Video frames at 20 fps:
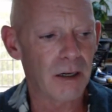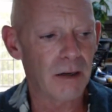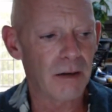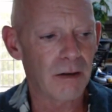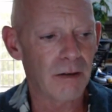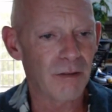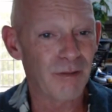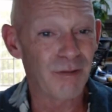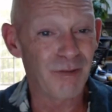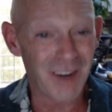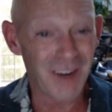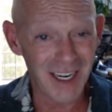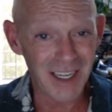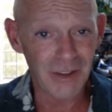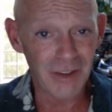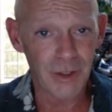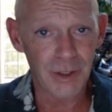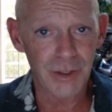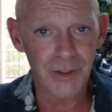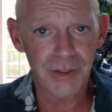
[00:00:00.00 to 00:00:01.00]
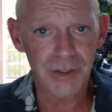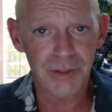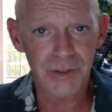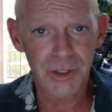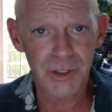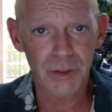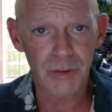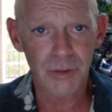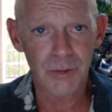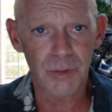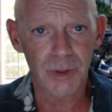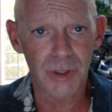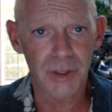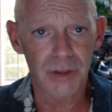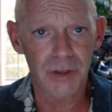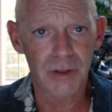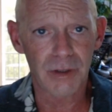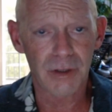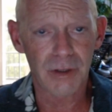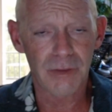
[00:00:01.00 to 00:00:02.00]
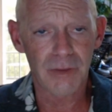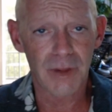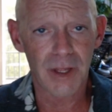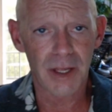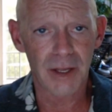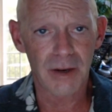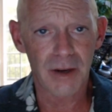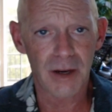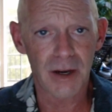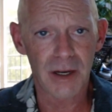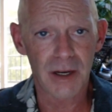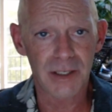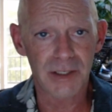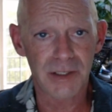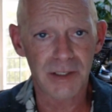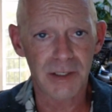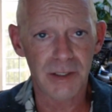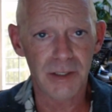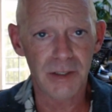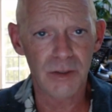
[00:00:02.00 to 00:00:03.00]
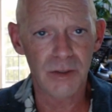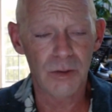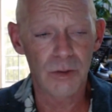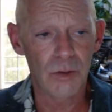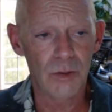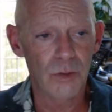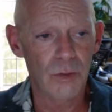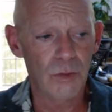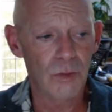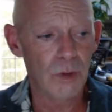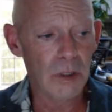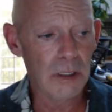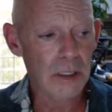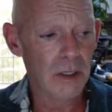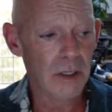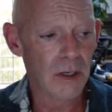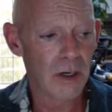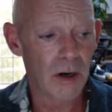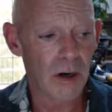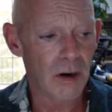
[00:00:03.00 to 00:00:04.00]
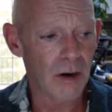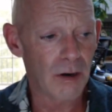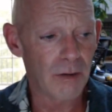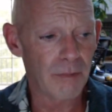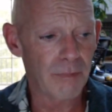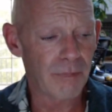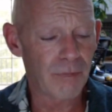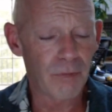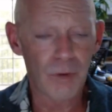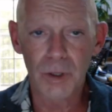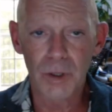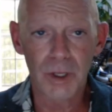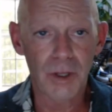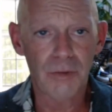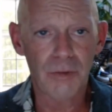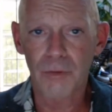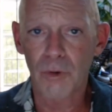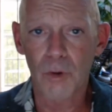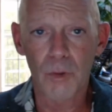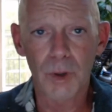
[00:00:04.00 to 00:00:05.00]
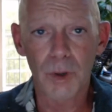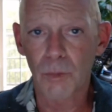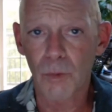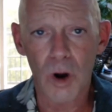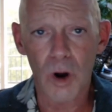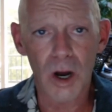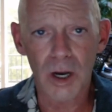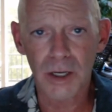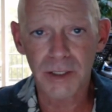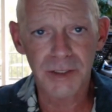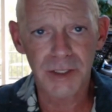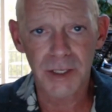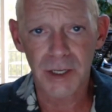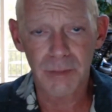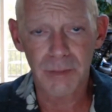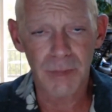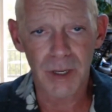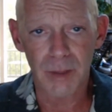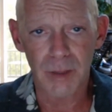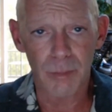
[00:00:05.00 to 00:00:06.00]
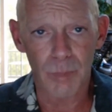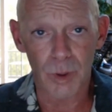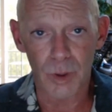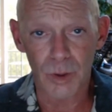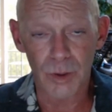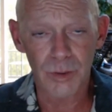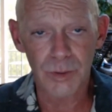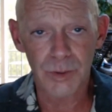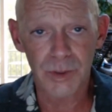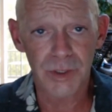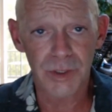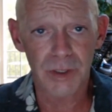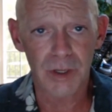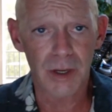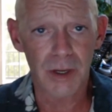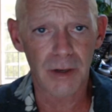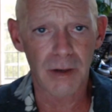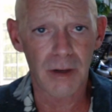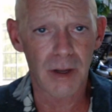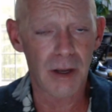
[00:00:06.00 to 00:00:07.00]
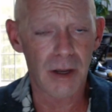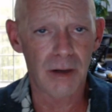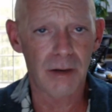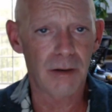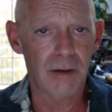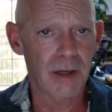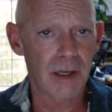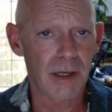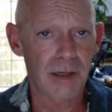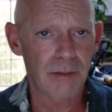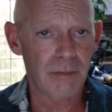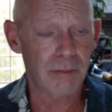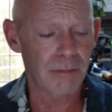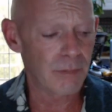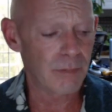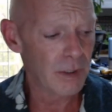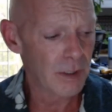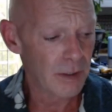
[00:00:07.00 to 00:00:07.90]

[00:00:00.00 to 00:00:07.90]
violent children that I see who are freely throwing rocks at birds and